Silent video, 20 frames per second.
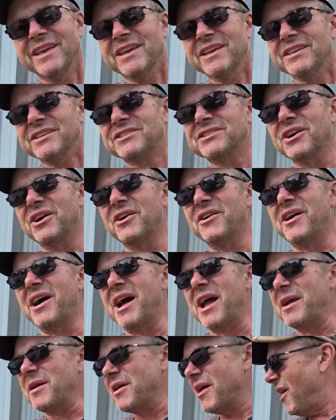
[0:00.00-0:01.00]
So
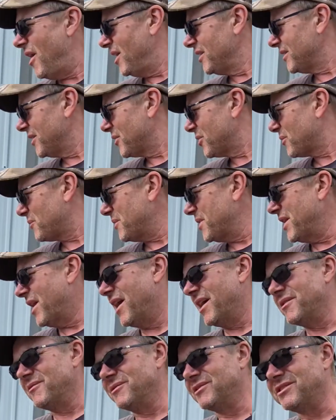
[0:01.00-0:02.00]
I called a
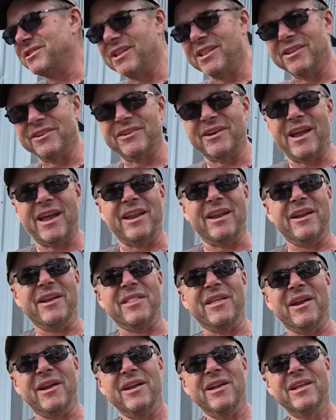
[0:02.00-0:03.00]
300 cylinder head out of
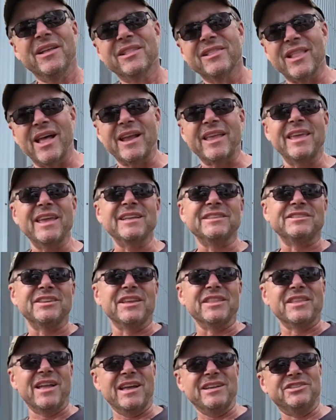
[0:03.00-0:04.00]
there. Lucky it's
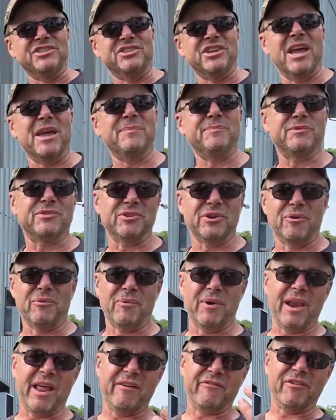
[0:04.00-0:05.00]
in nice shape, so
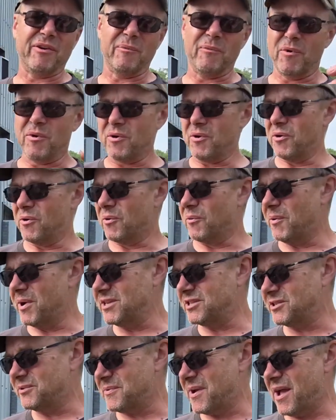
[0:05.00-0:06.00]
whatever, it won't go to
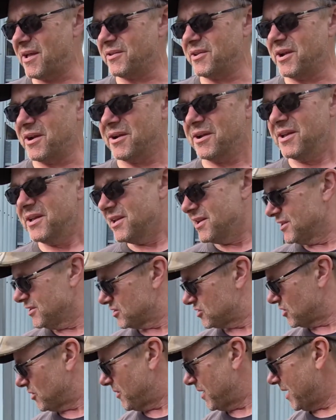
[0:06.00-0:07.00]
waste around here. So